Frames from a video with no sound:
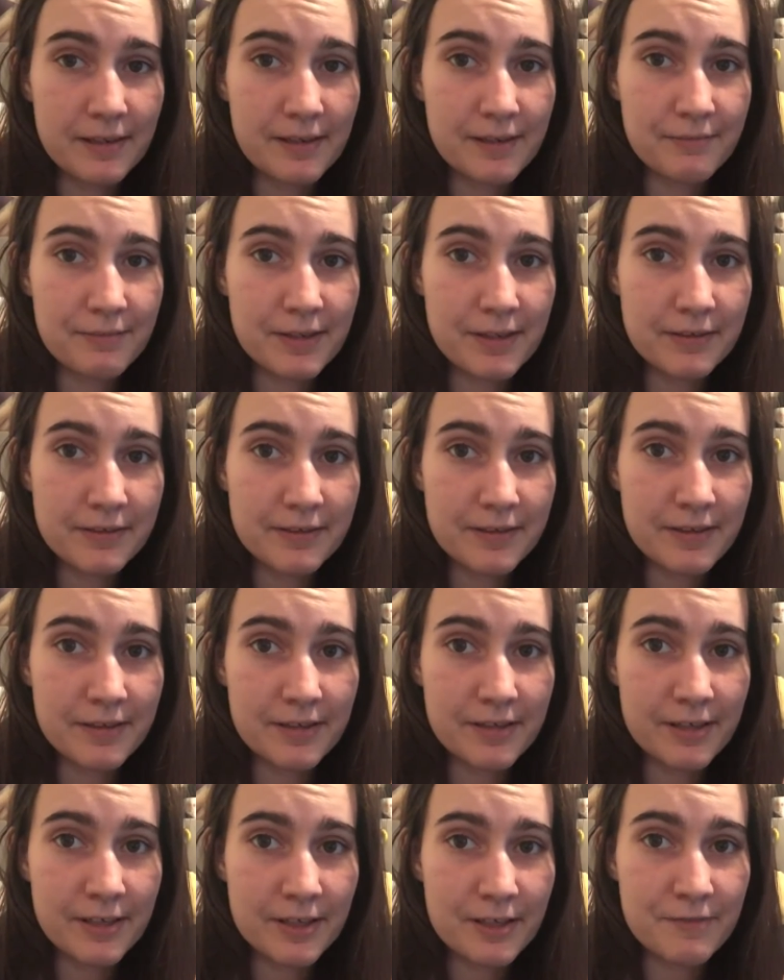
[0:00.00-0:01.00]
I found a
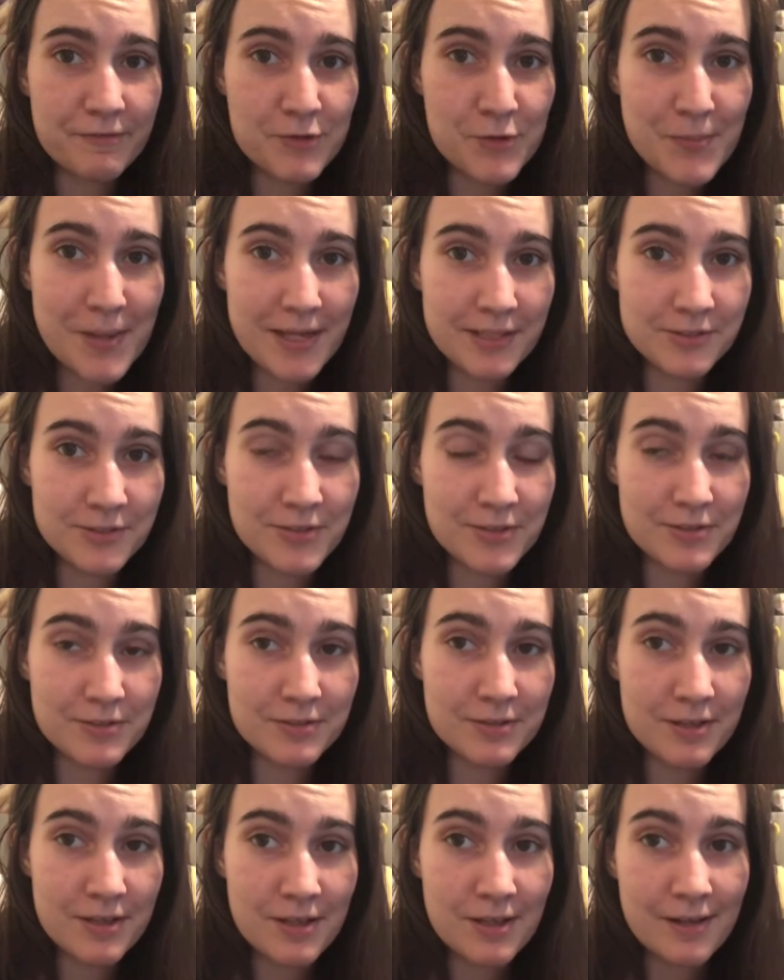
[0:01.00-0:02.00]
thing of spatzel
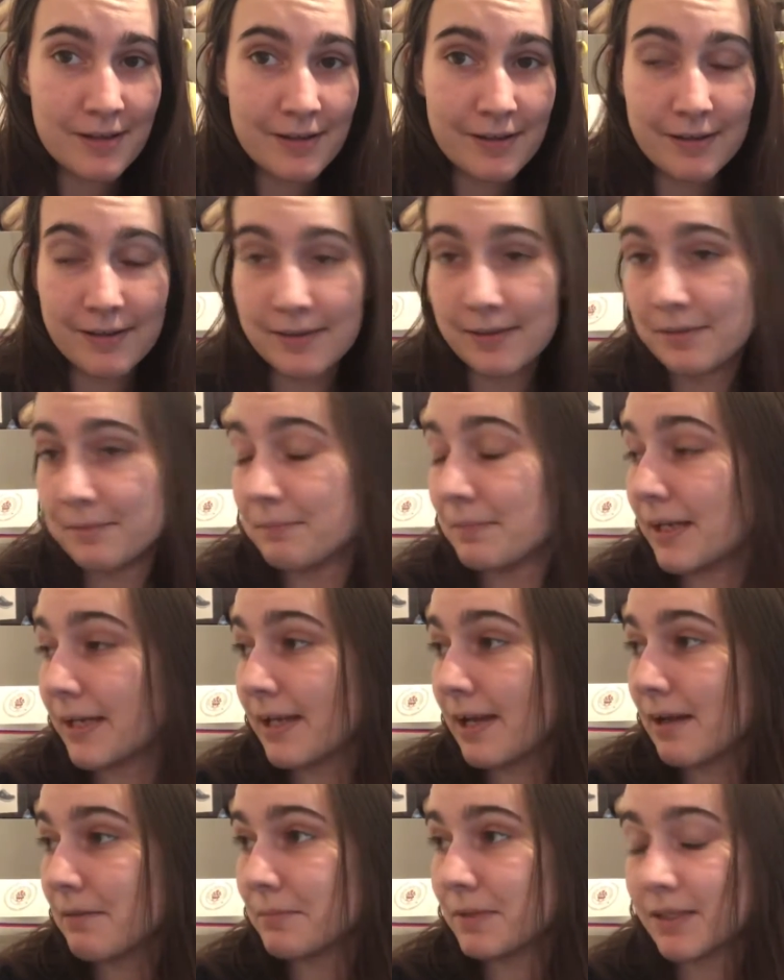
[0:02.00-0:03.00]
in my
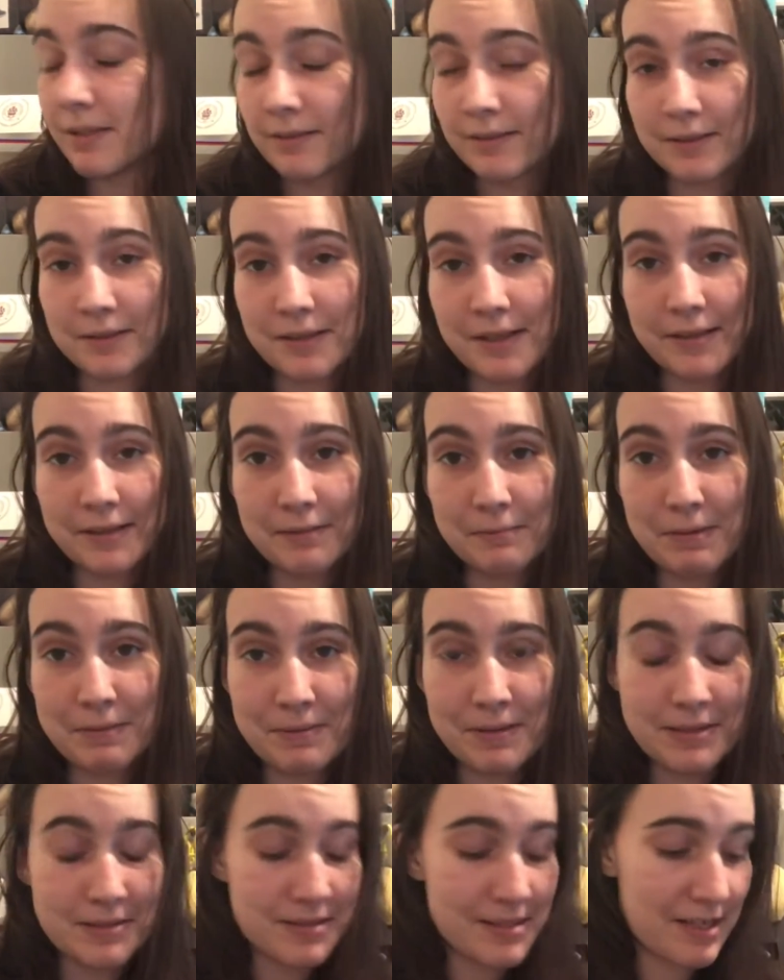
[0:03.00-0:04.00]
cabinet that I think my
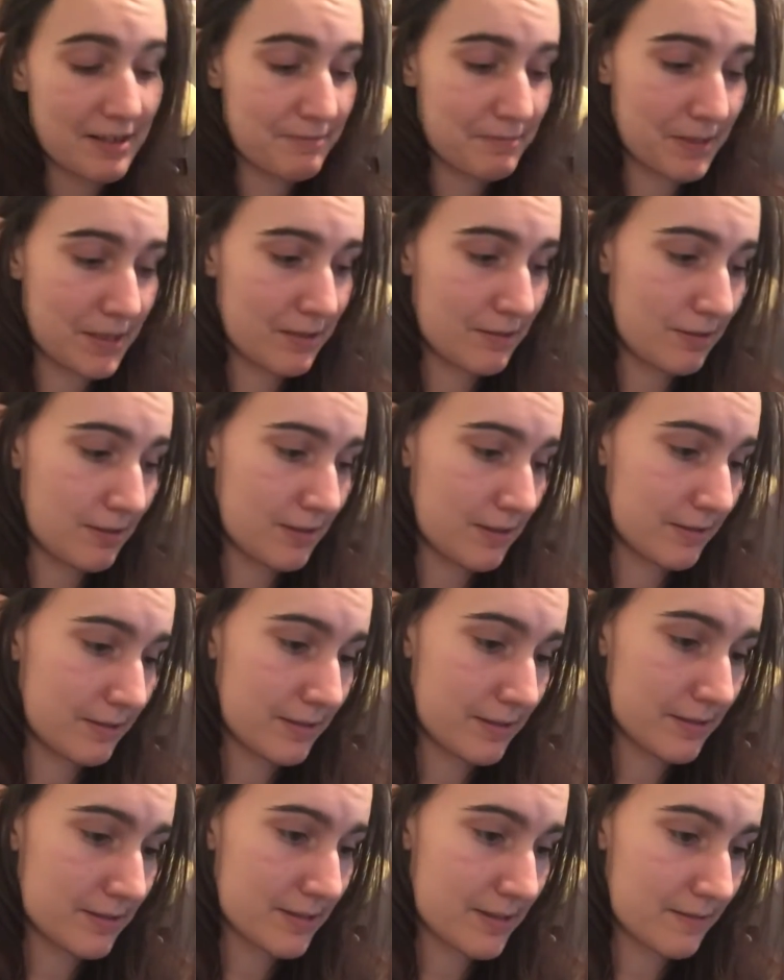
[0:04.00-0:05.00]
parents gave me on
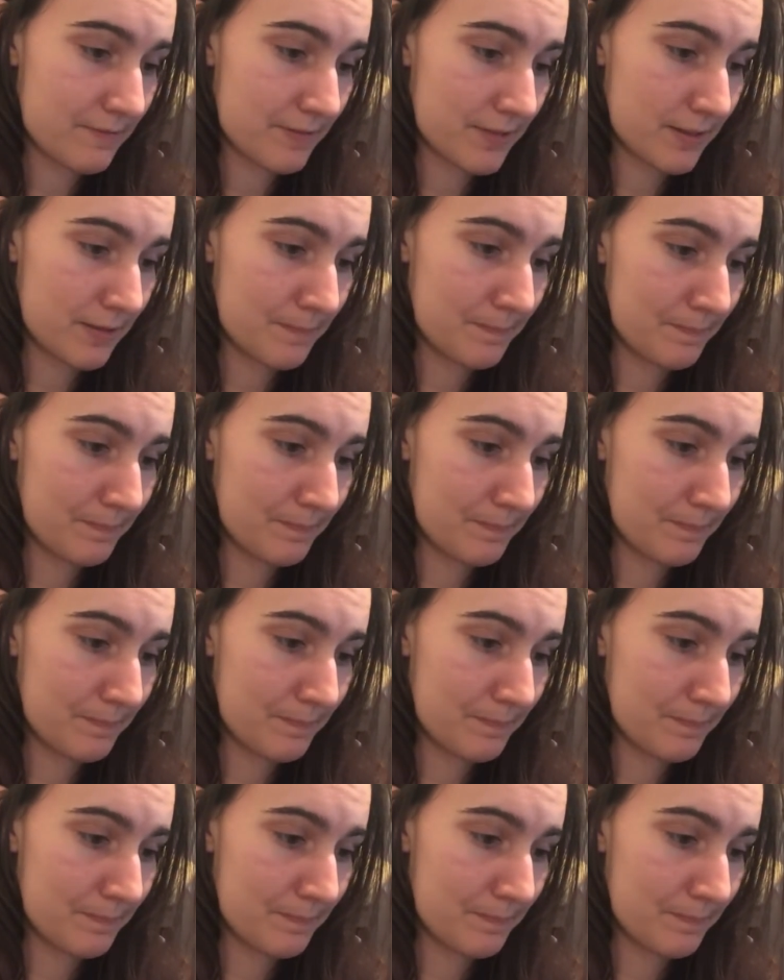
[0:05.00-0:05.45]
Thanksgiving.